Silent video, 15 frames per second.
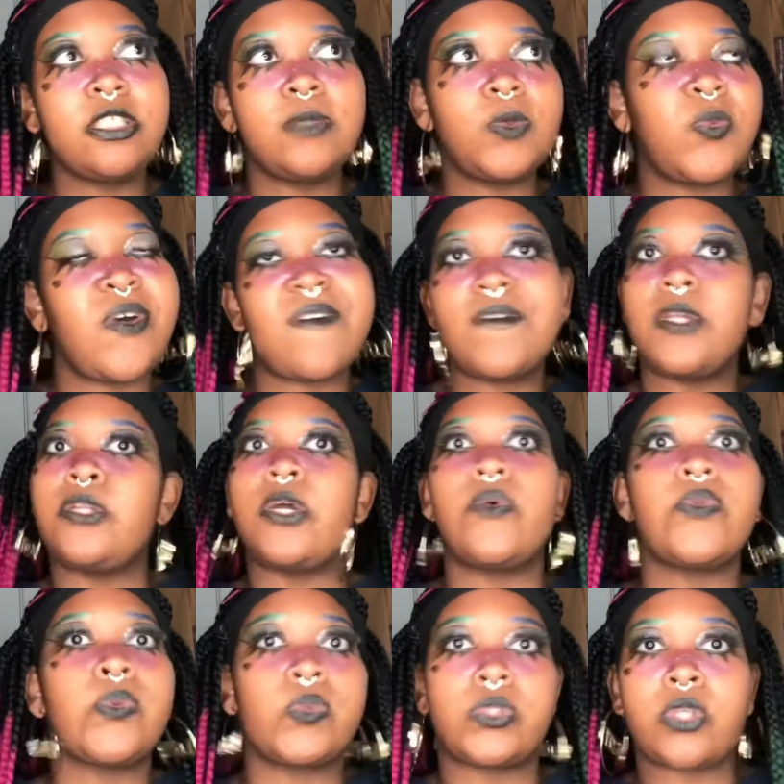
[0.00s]
movie, I didn't know there
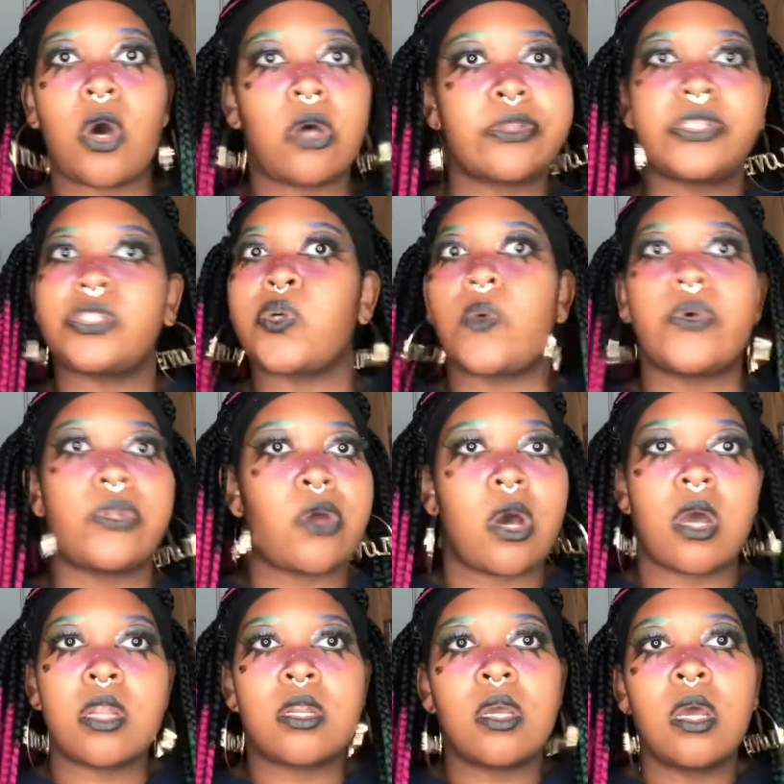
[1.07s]
was all this going on.
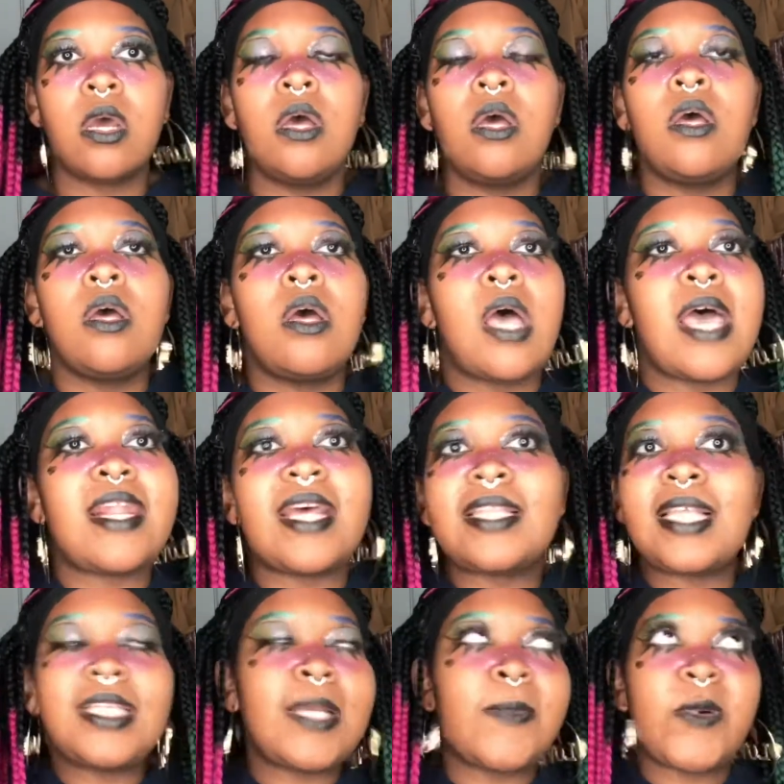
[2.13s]
And at that
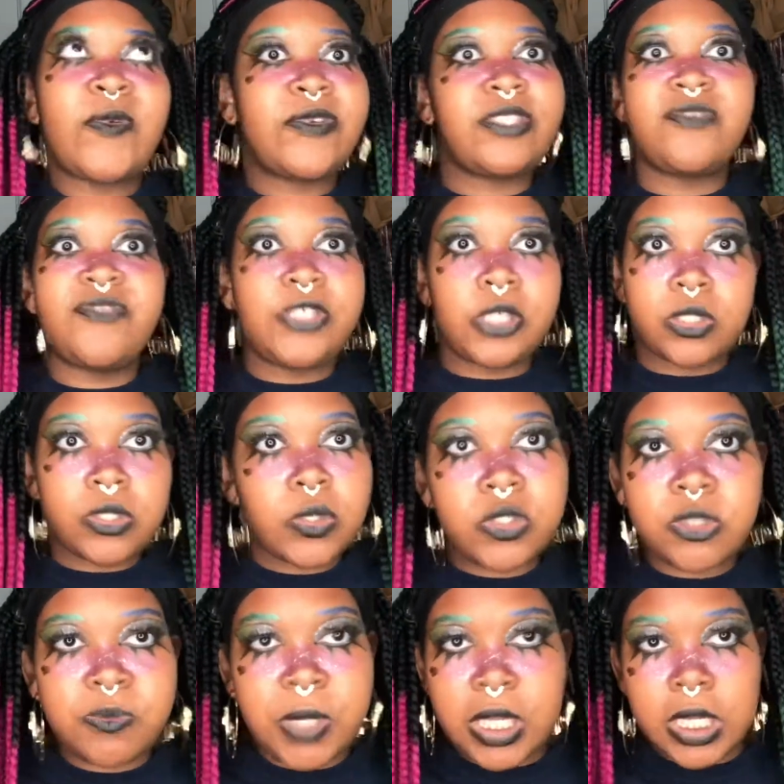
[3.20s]
time, I wasn't really on social
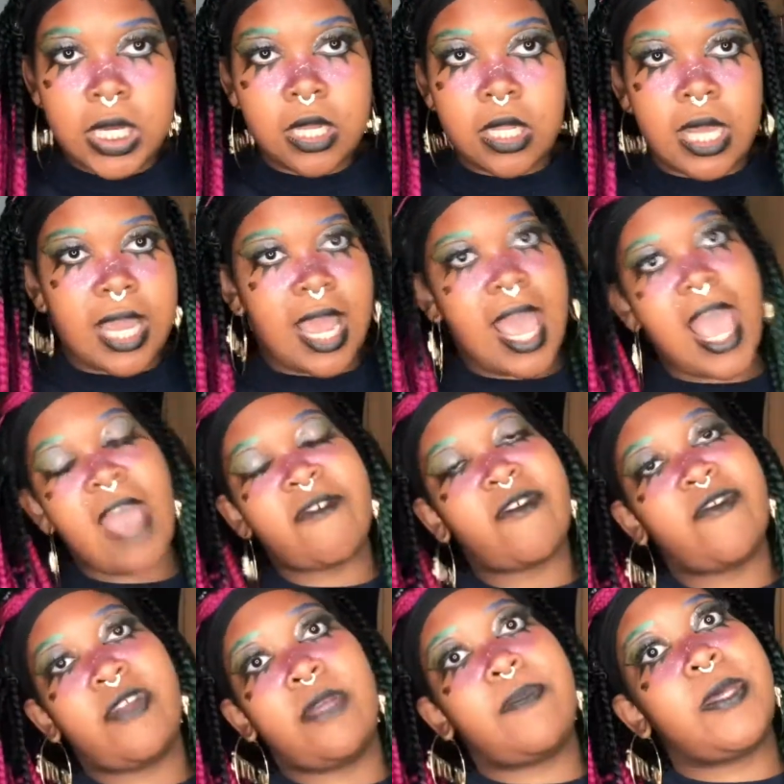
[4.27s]
media. Like, I haven't really
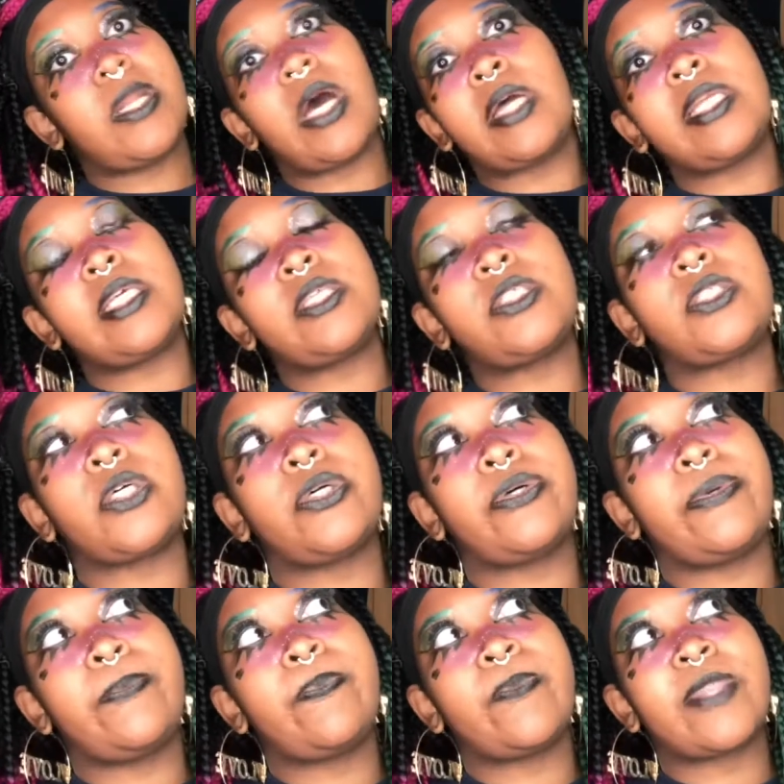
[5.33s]
been on it. So
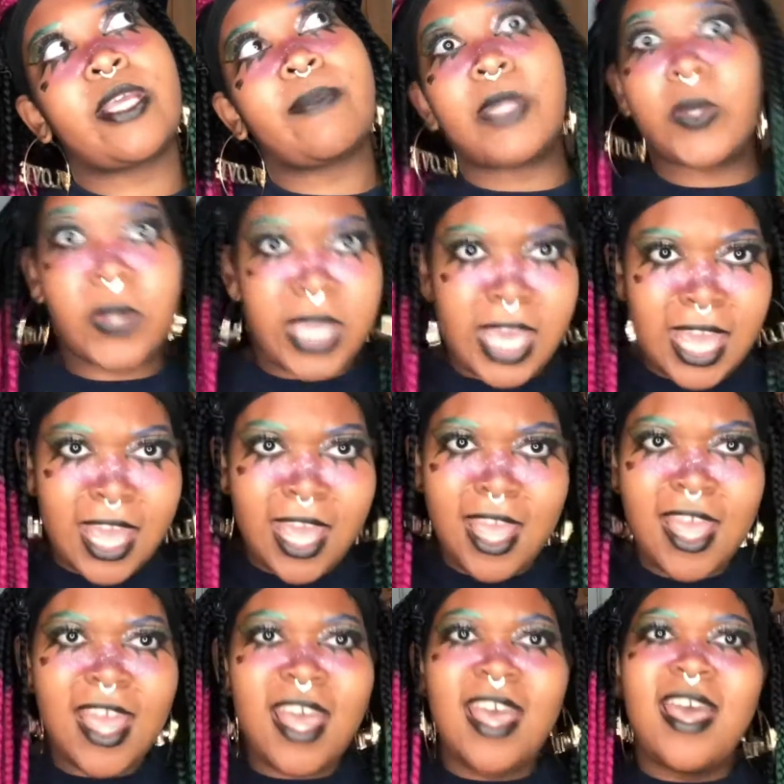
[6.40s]
I'm like, okay.
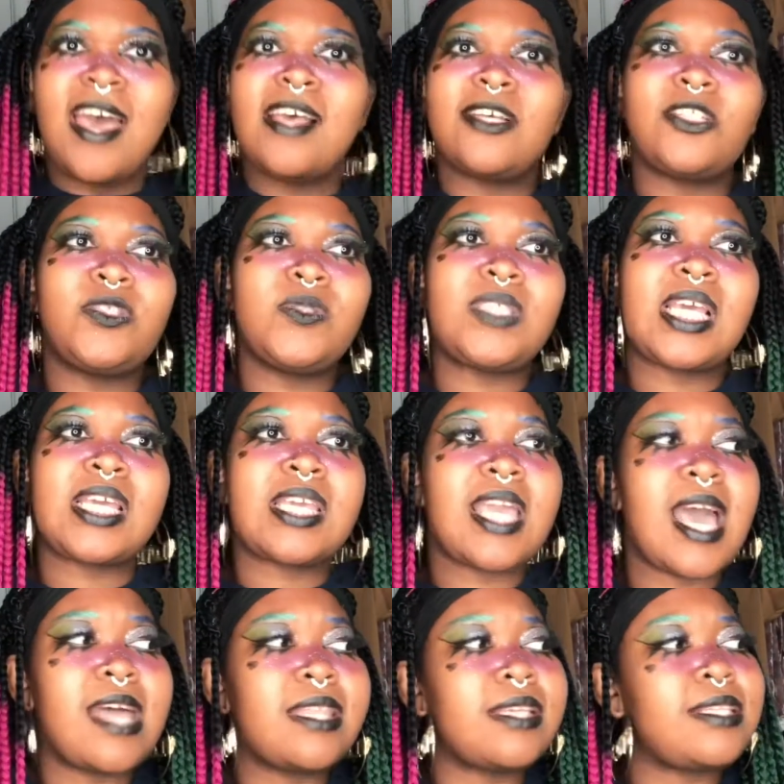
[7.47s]
So she was like, yeah,
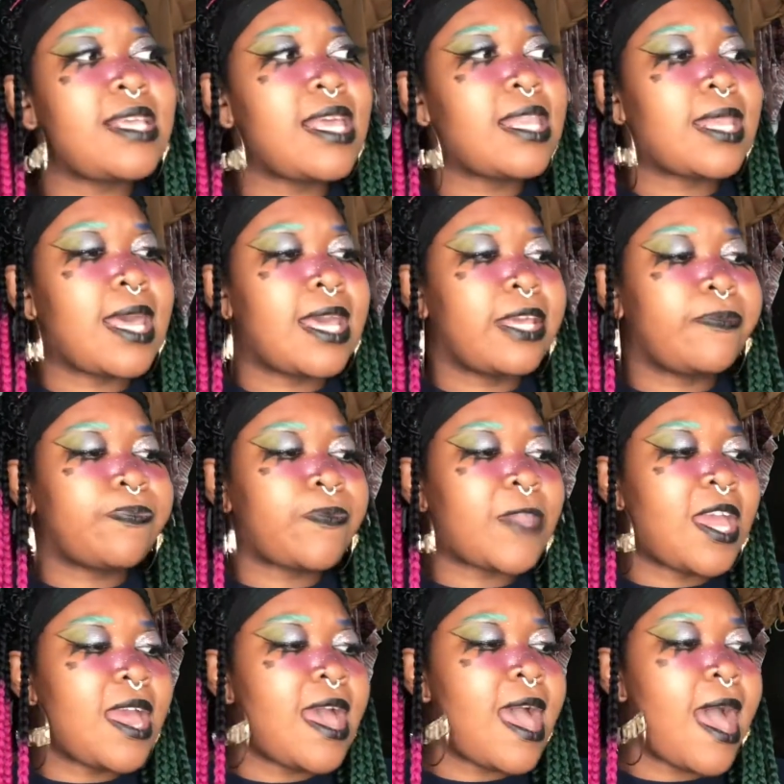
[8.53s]
they're saying, like,
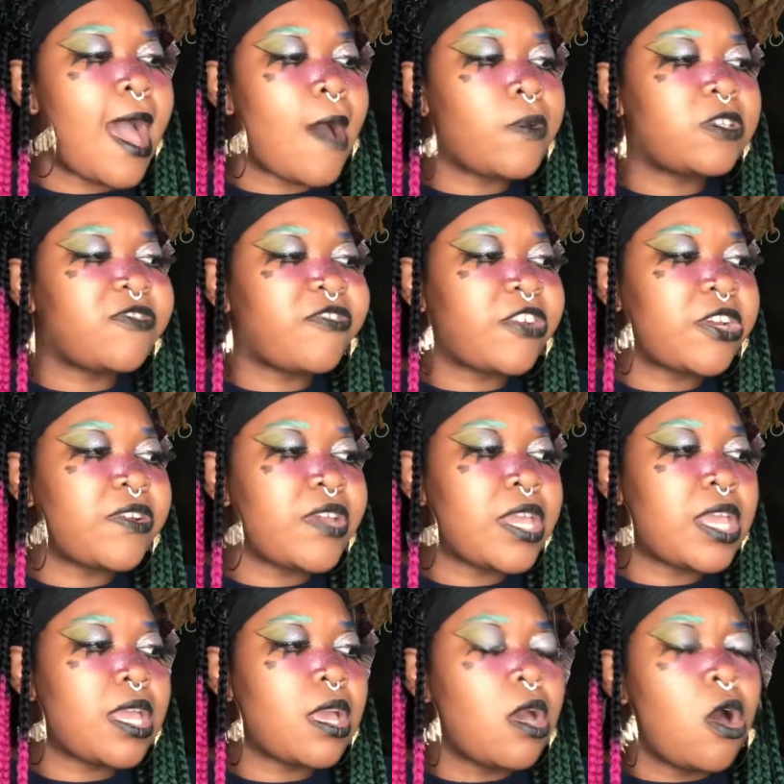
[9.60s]
how I was very,
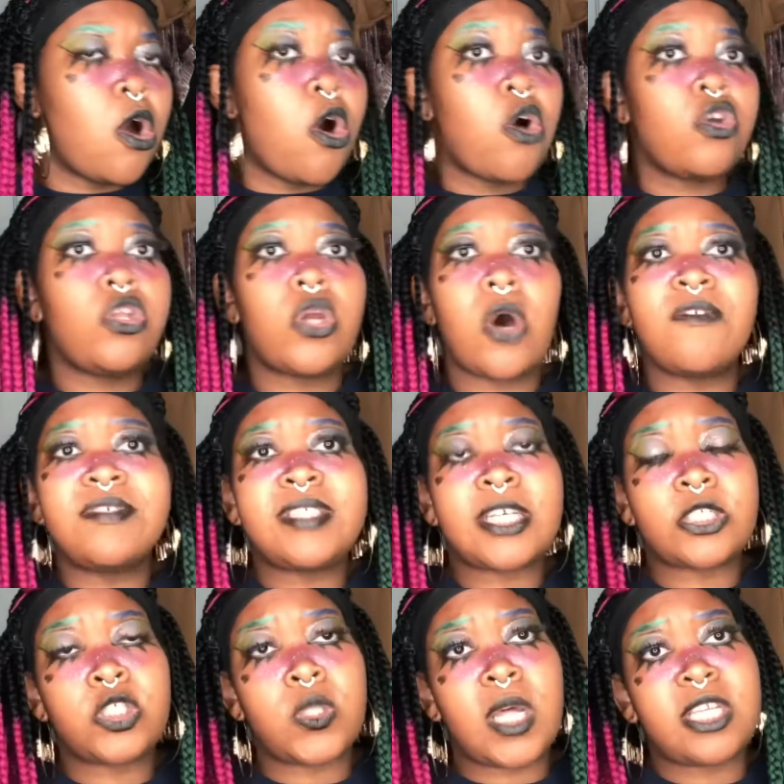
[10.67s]

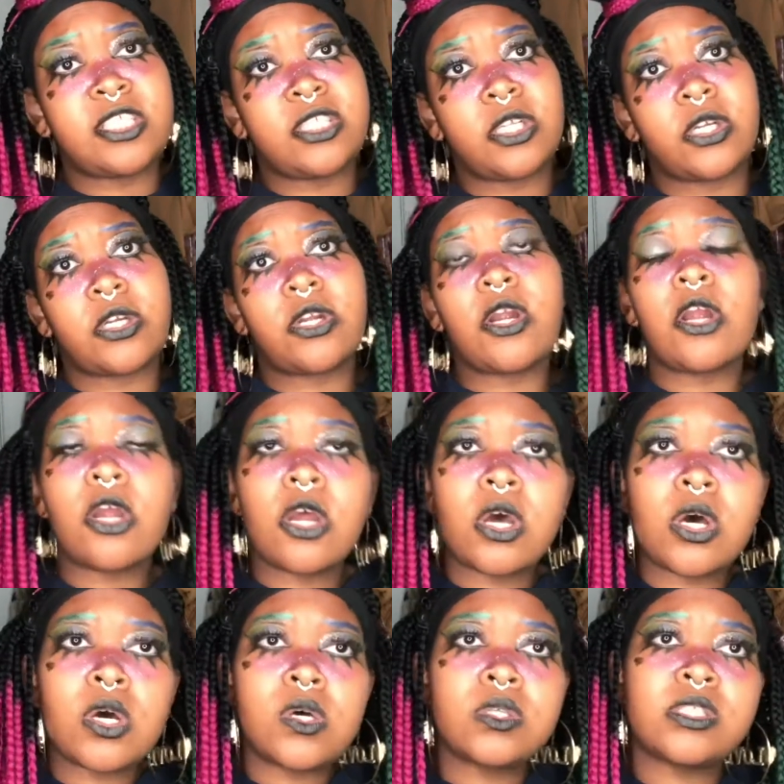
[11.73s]
over-sexualizing the
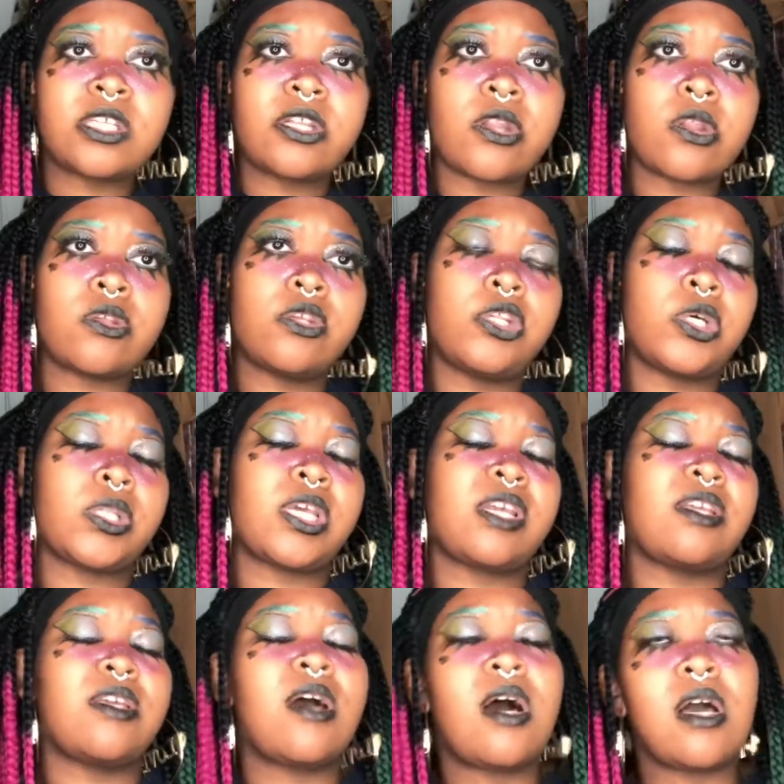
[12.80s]
girls, and, they're
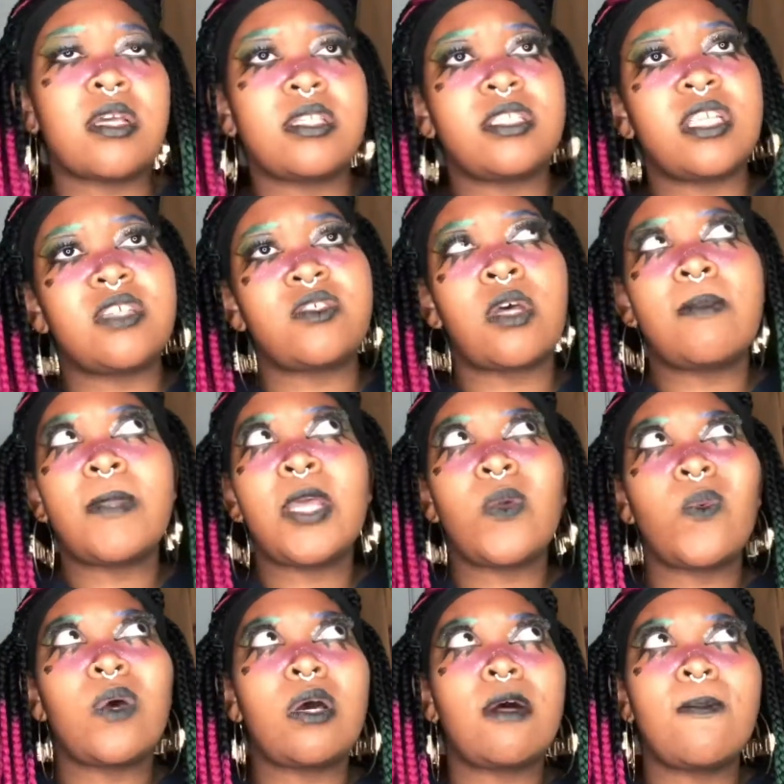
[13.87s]
young and stuff. So I'm like,
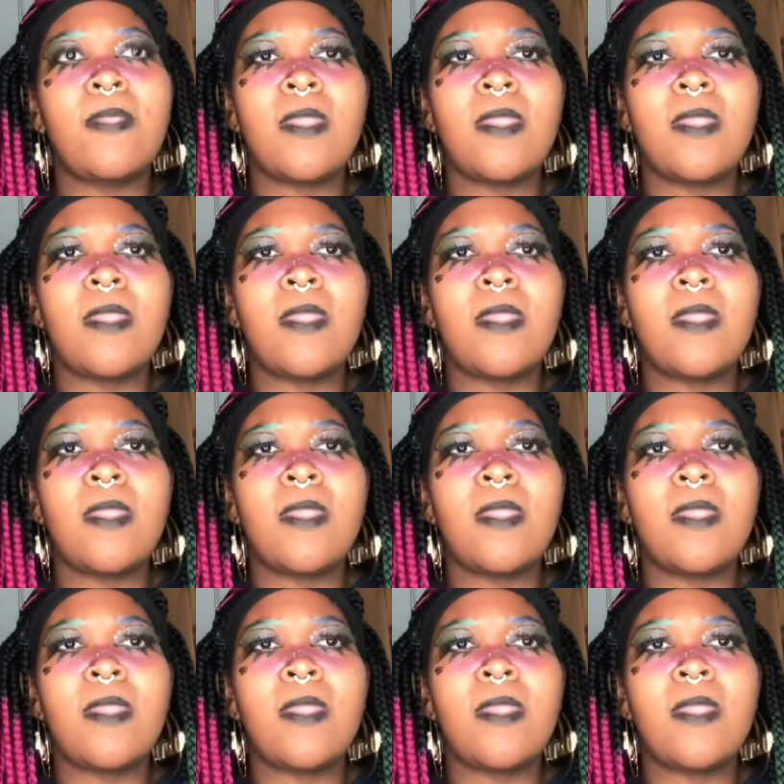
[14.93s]
well,